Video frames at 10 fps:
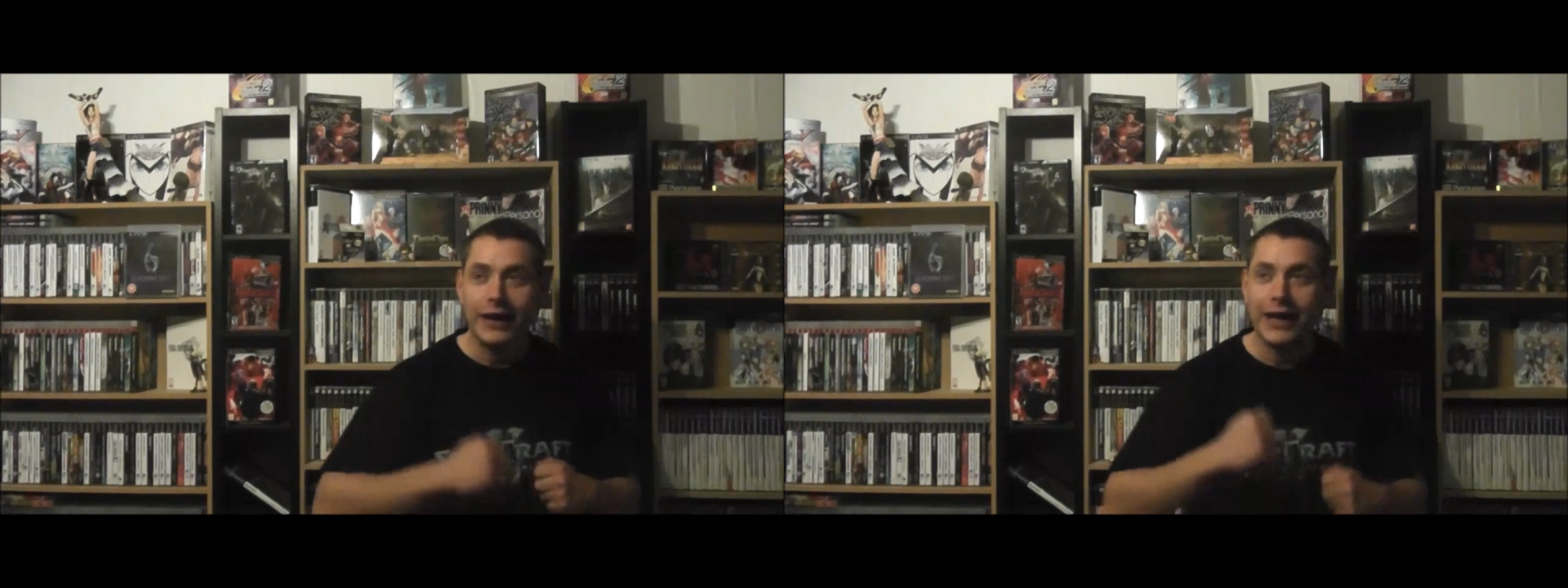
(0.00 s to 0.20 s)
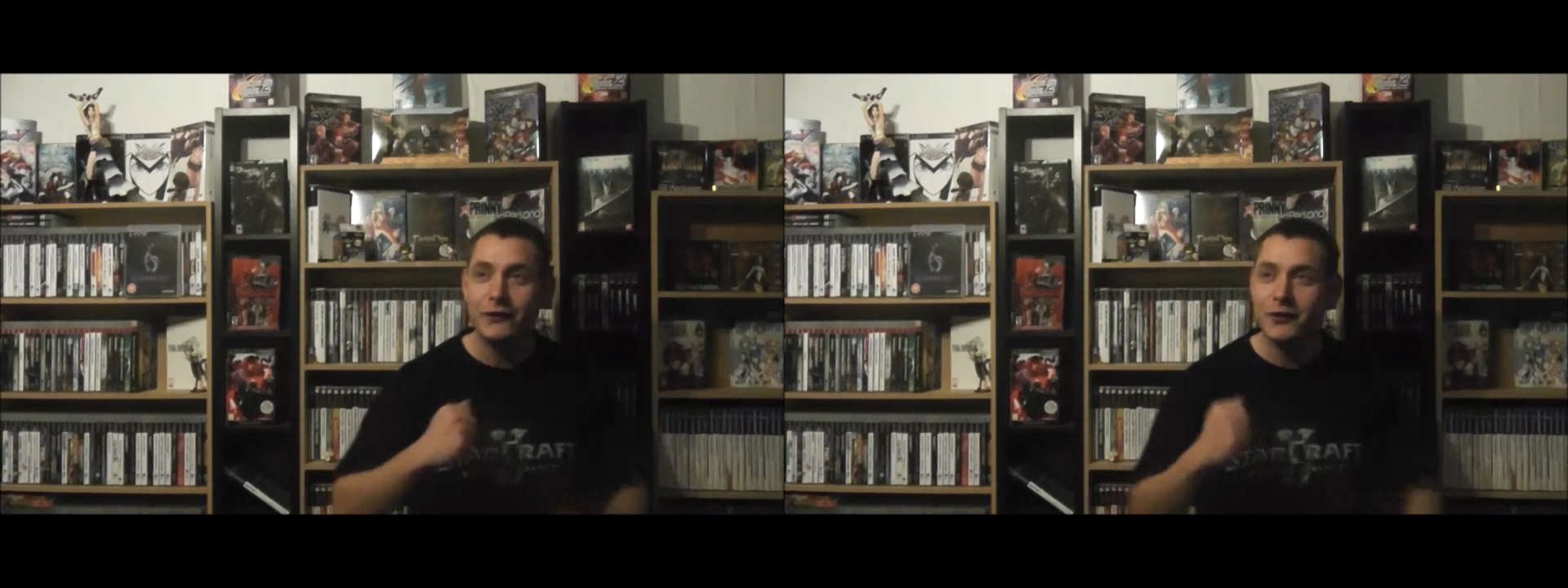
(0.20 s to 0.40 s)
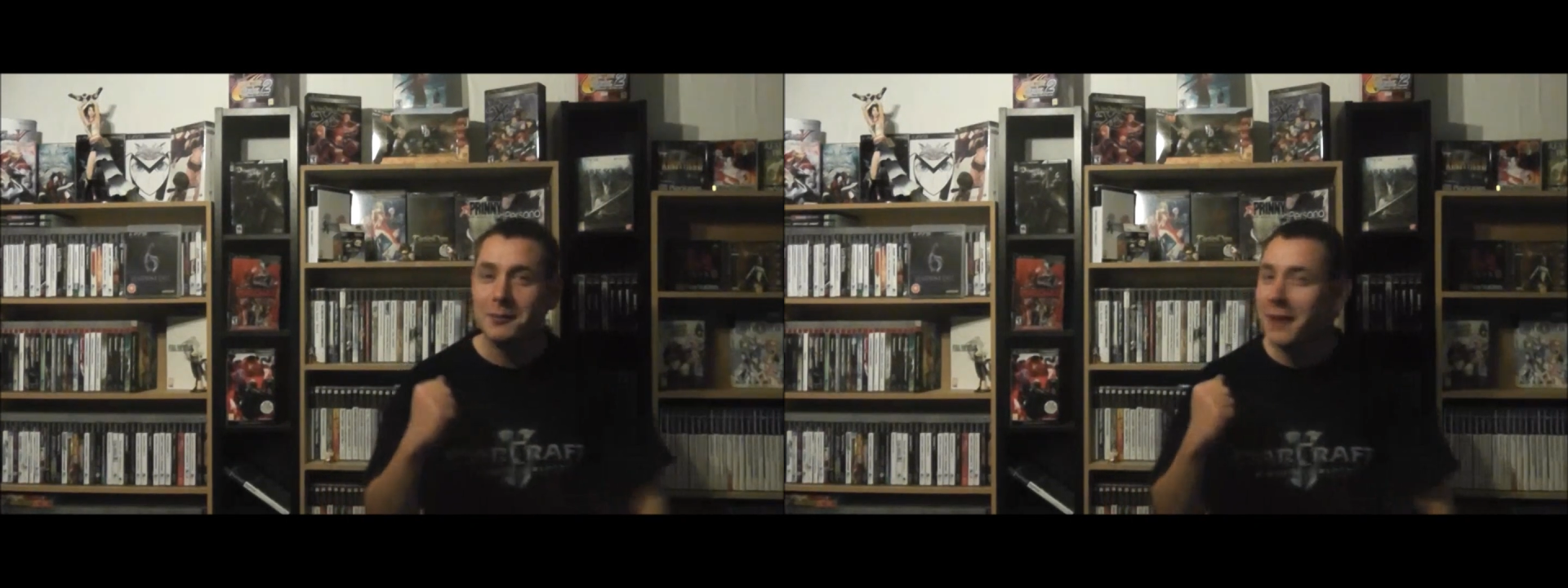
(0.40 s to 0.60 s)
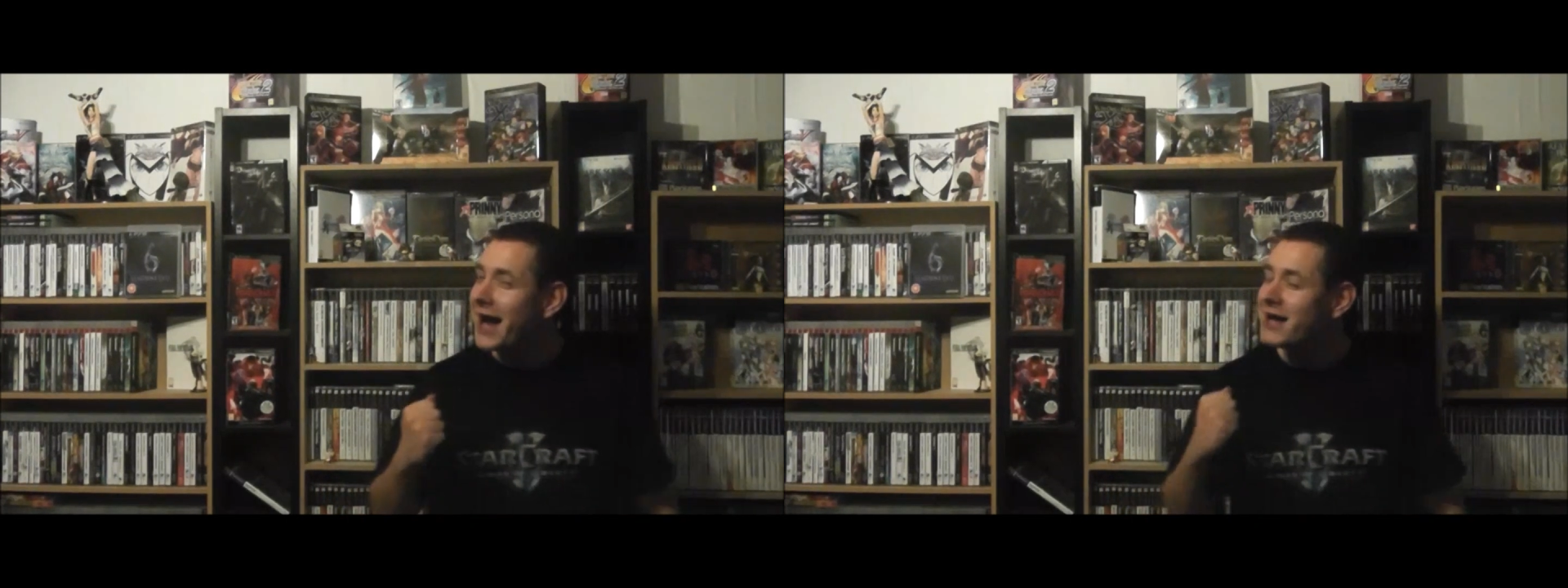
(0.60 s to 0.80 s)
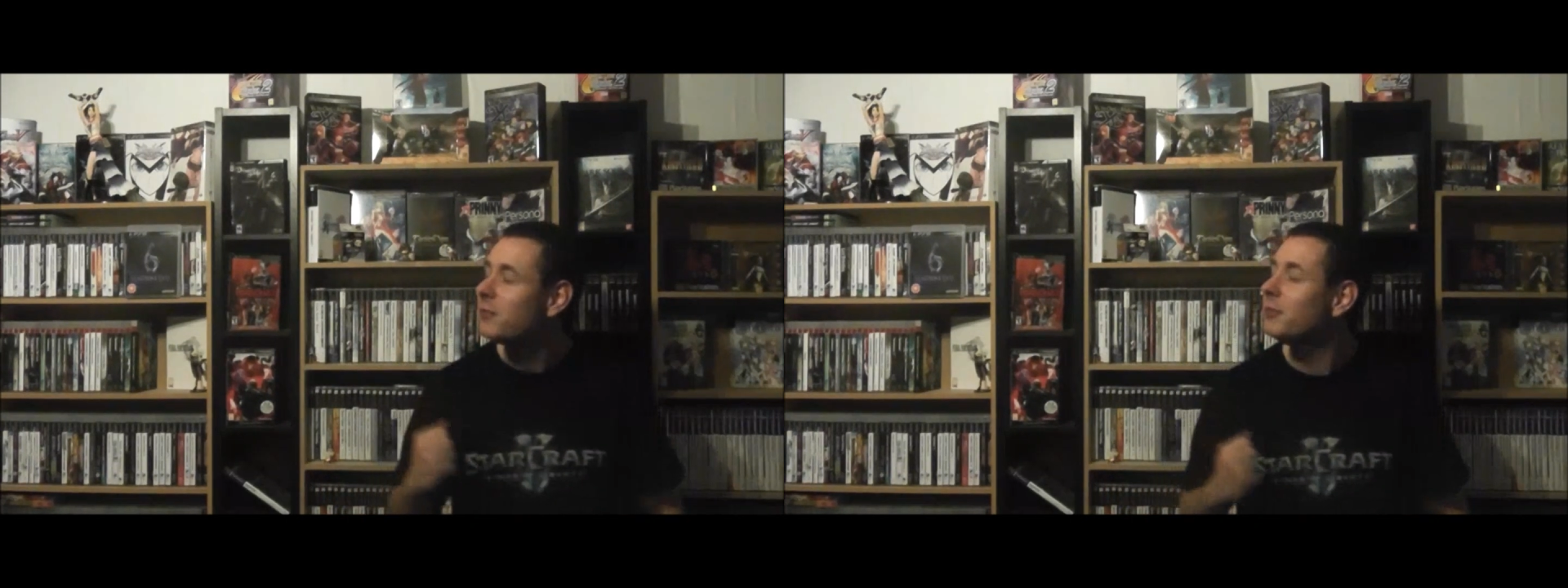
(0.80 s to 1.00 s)
It
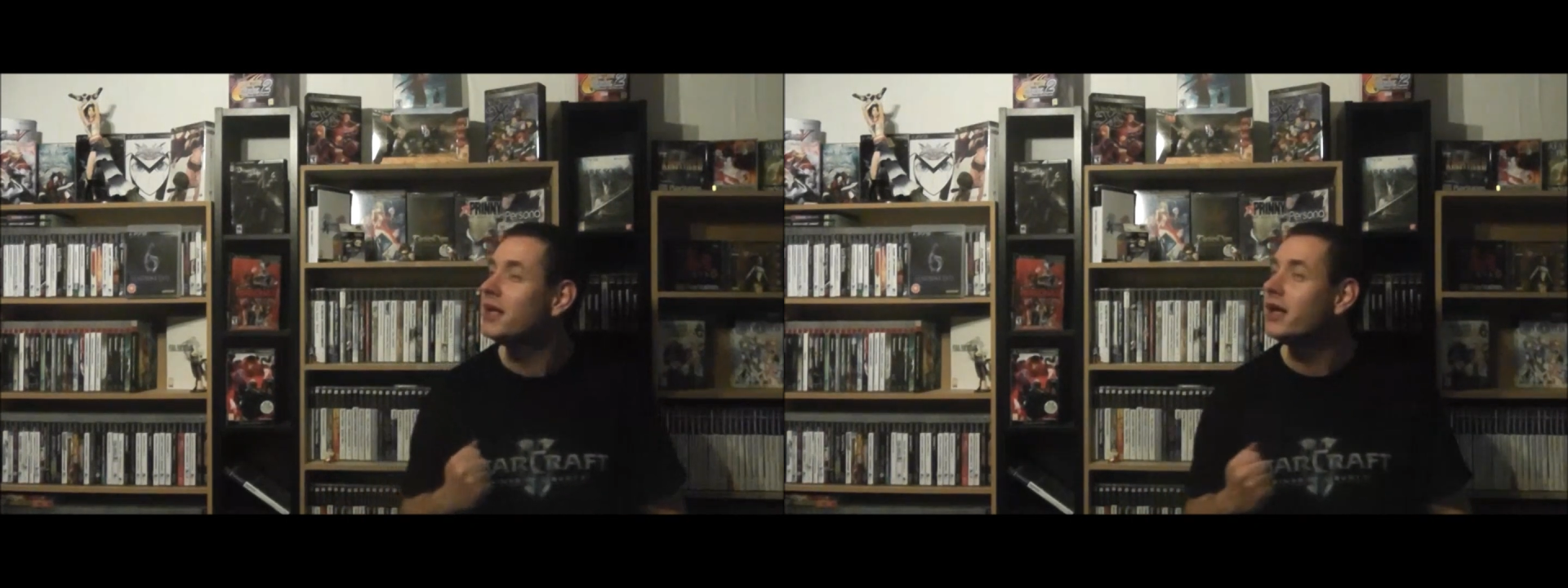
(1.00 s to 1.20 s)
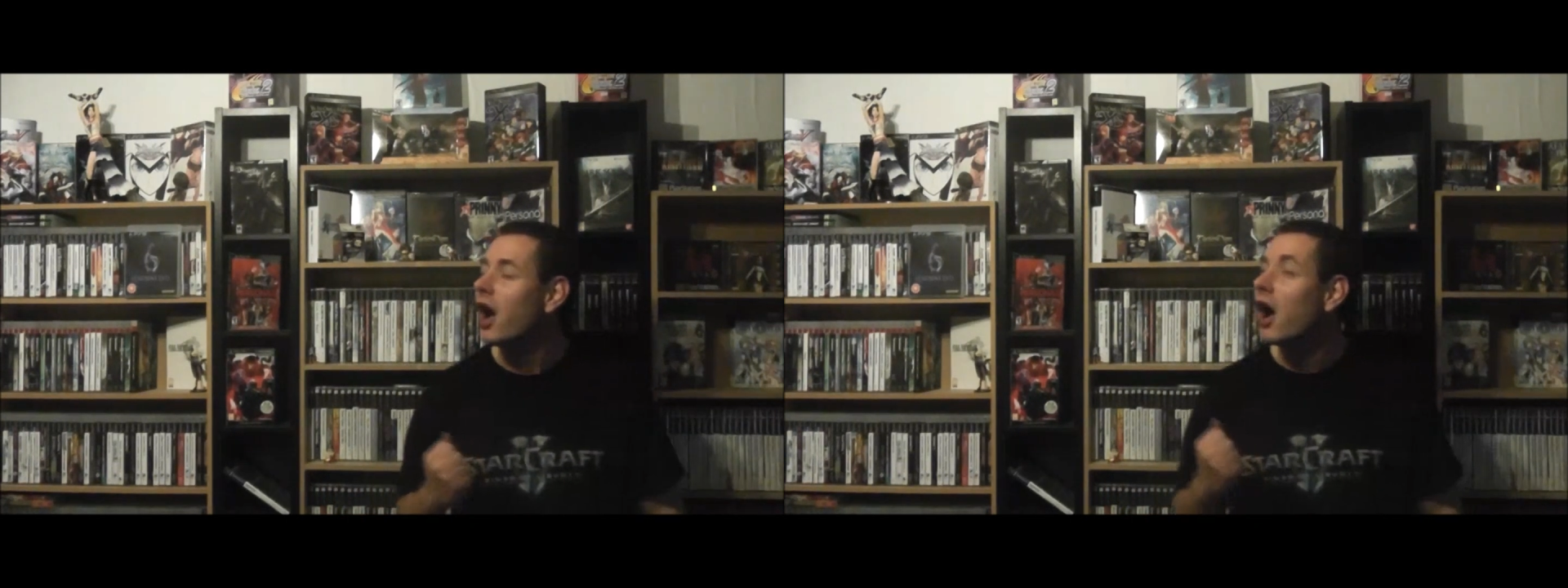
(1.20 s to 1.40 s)
reminded me